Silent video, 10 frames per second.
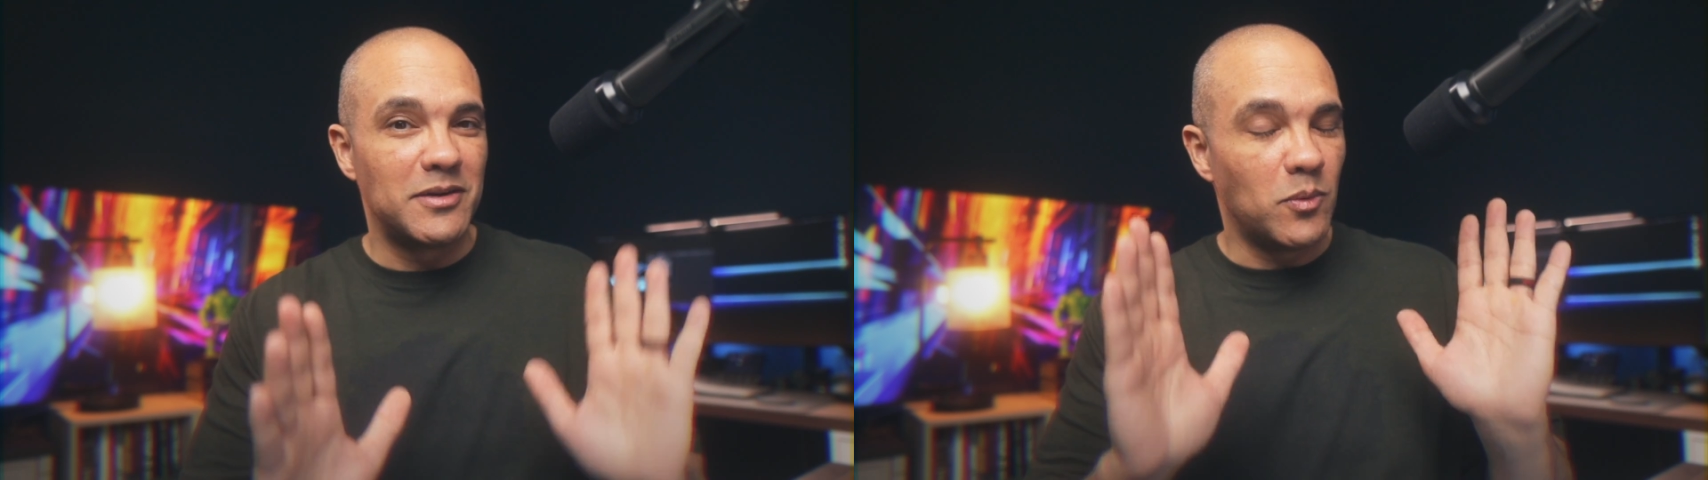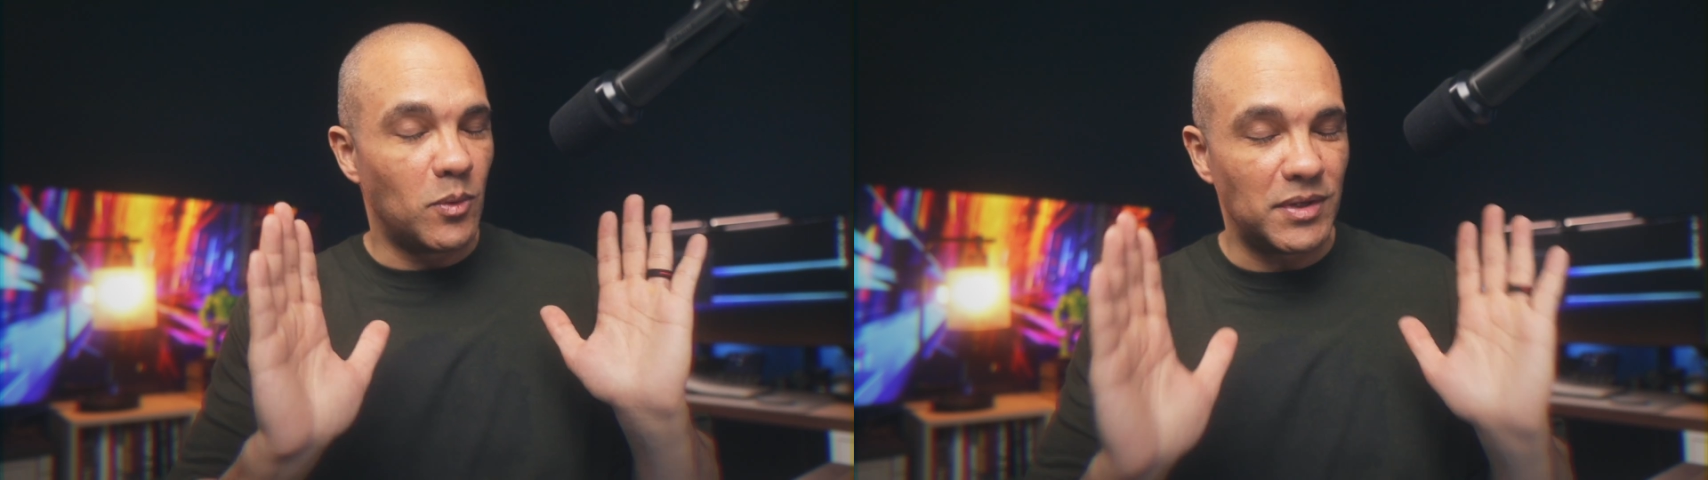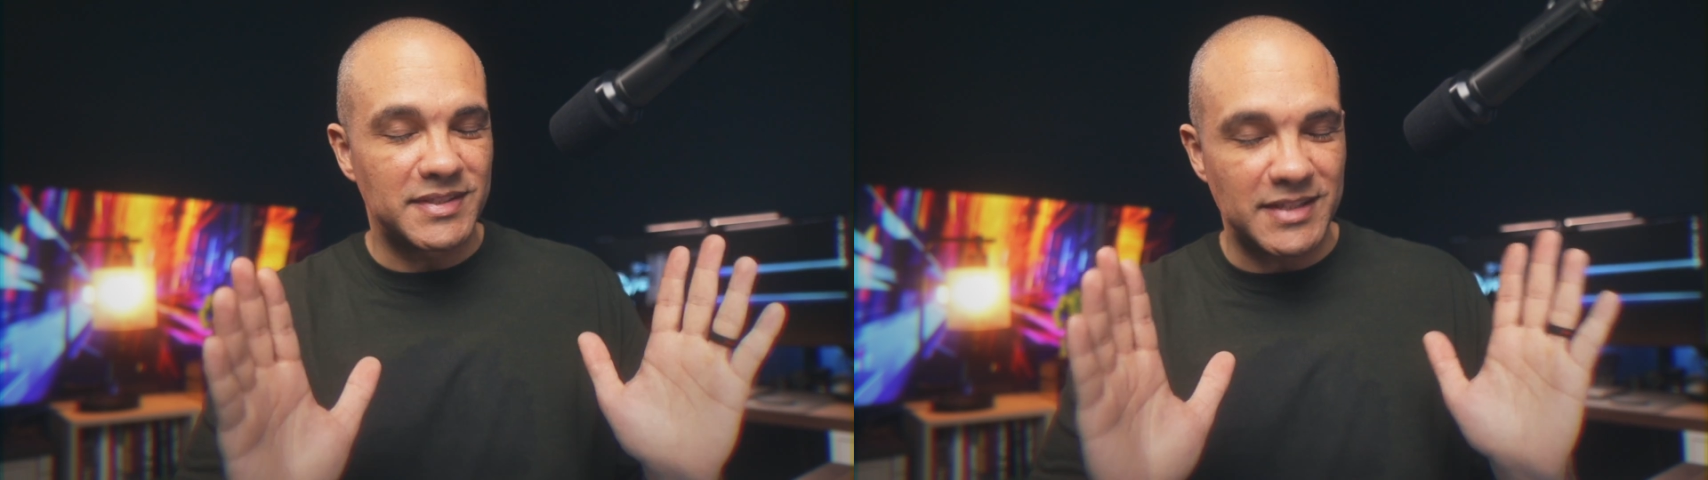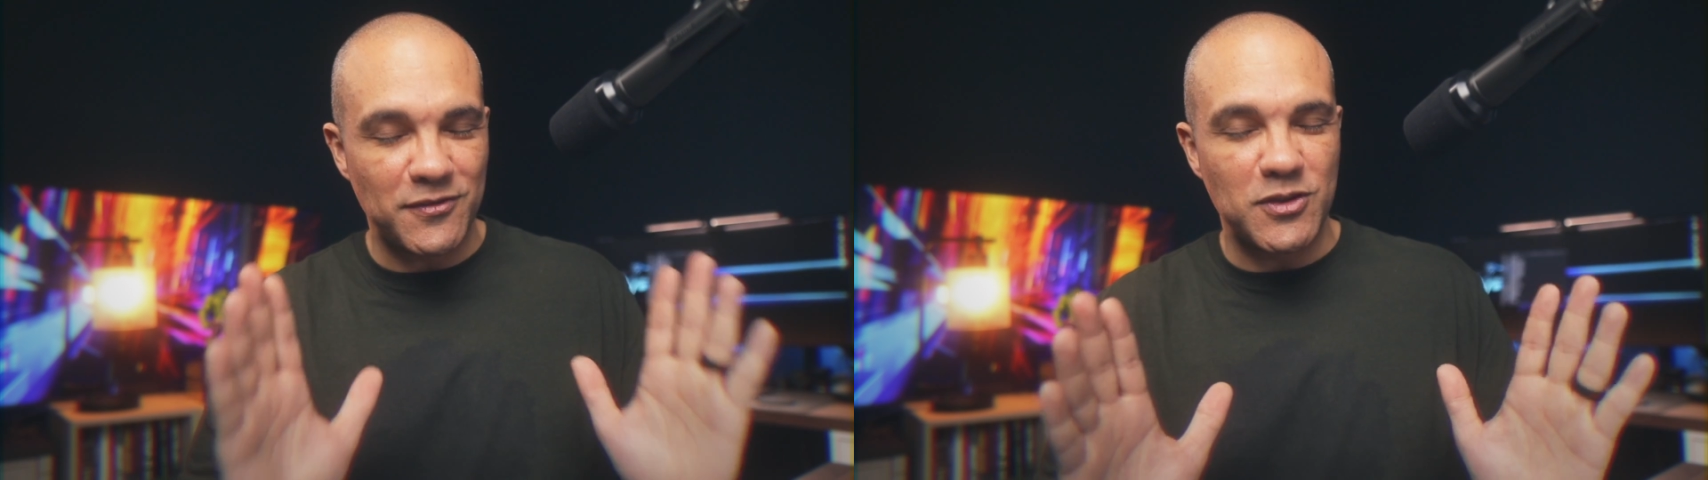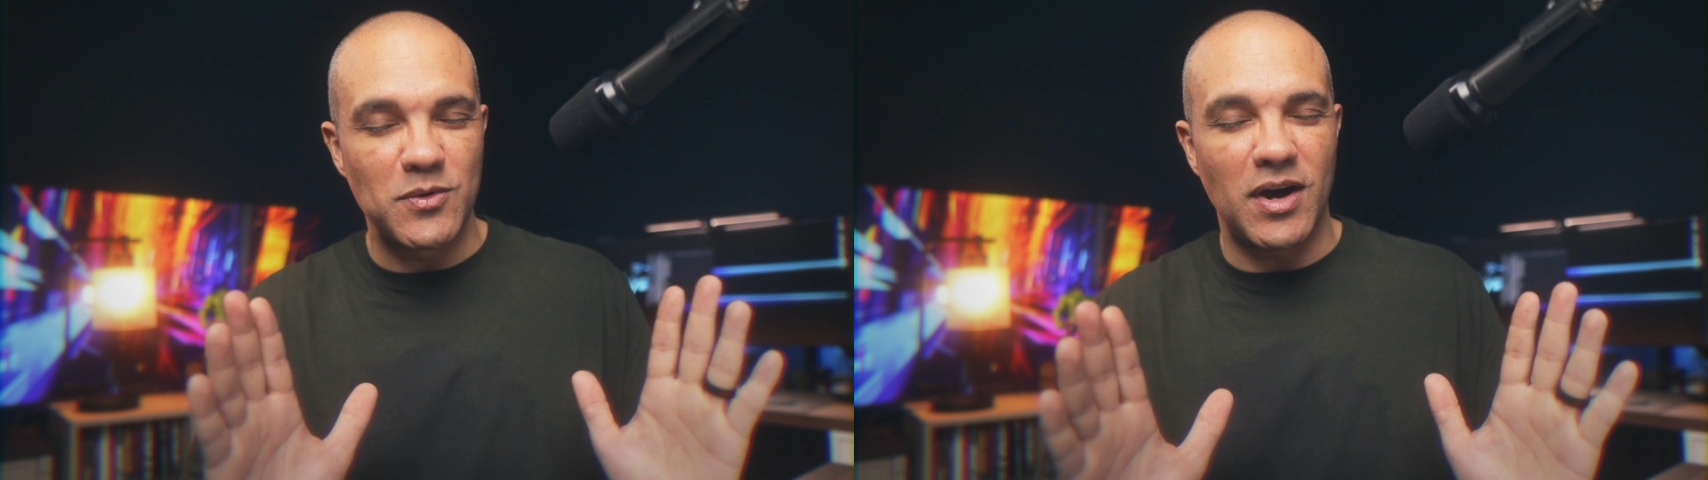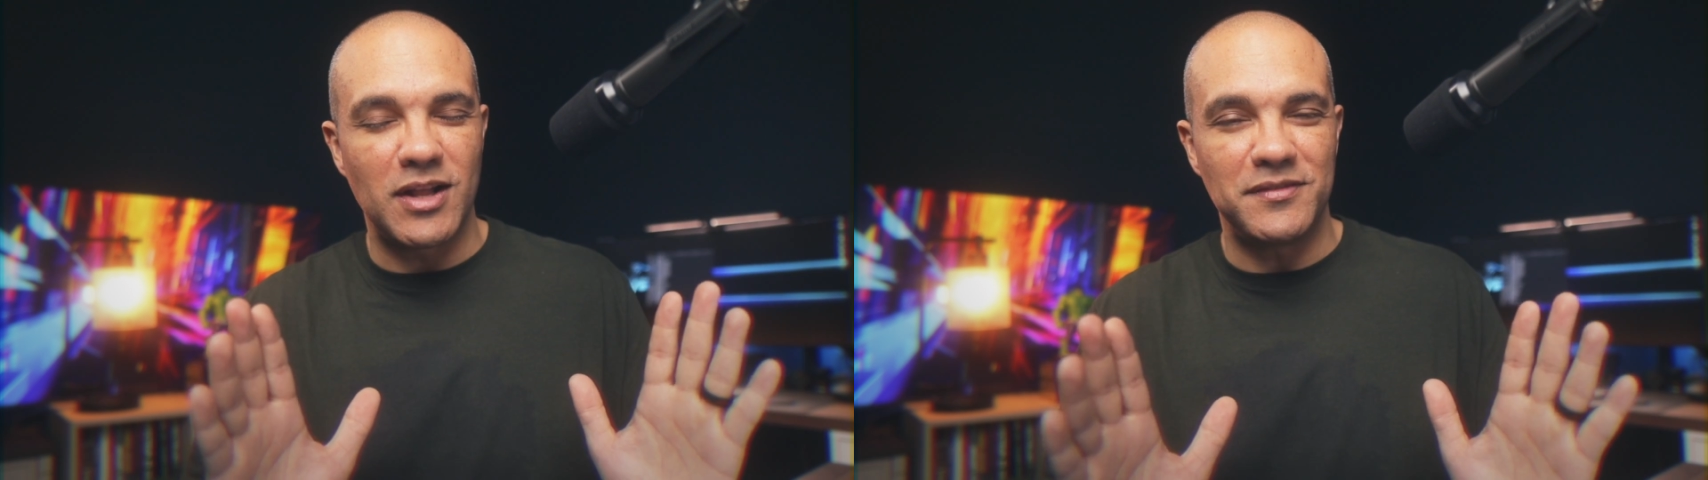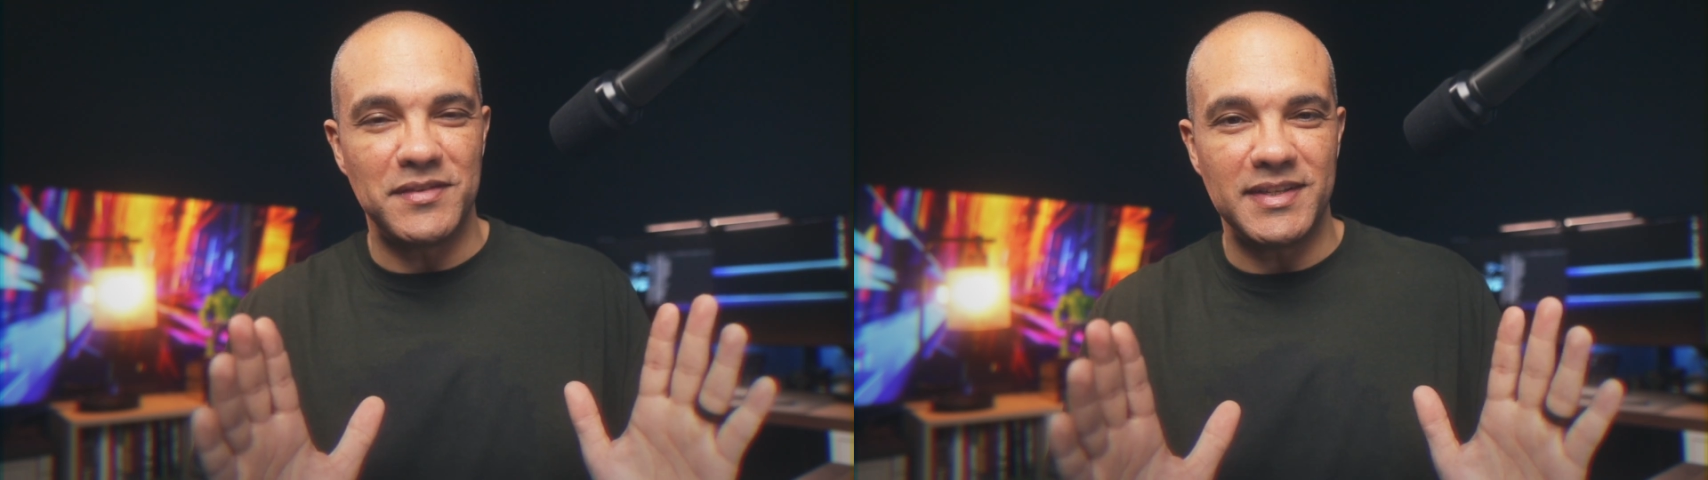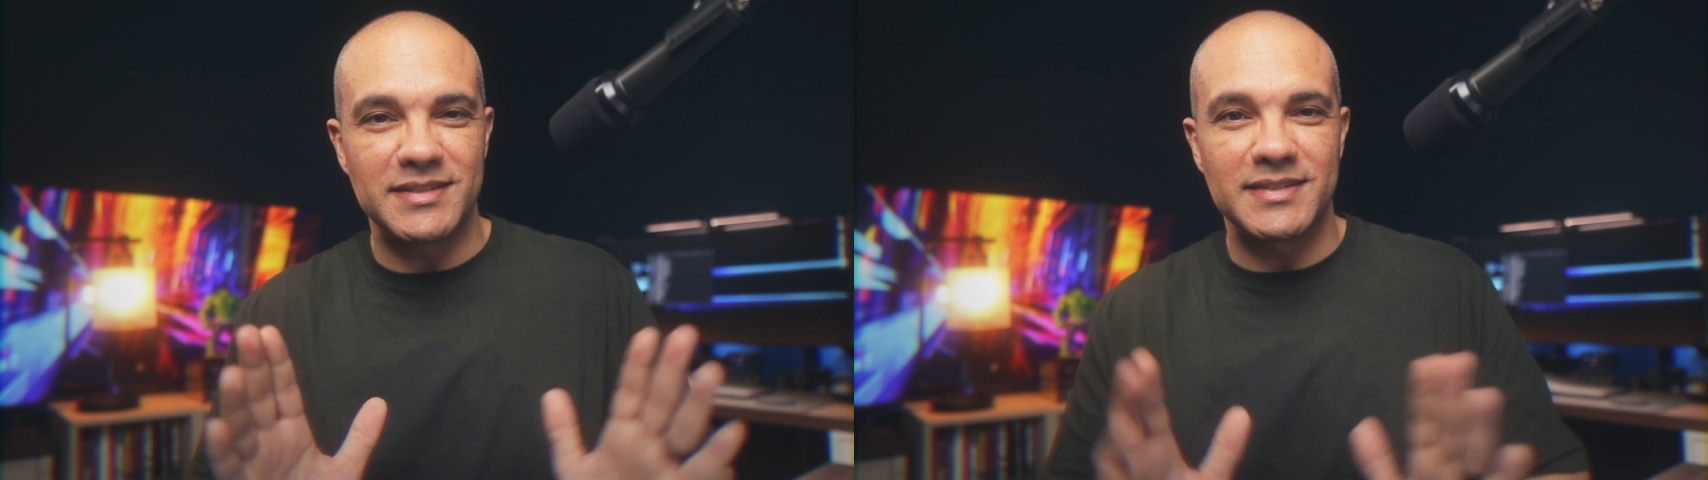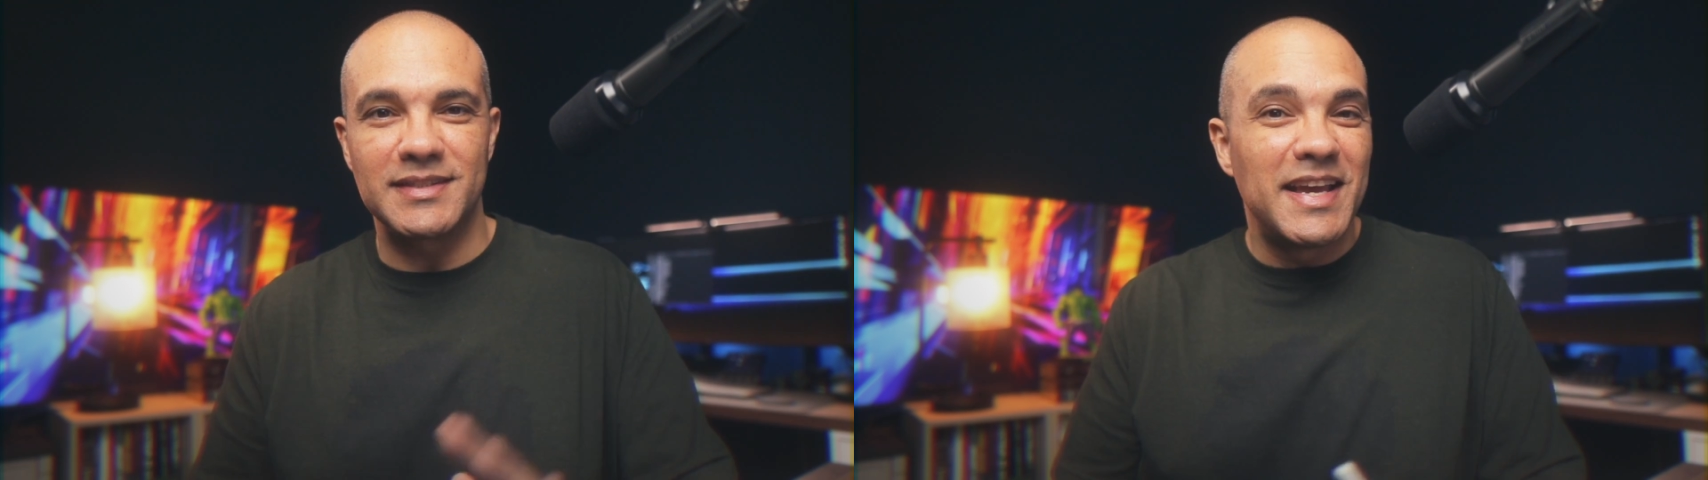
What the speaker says: we'll sift through all of this.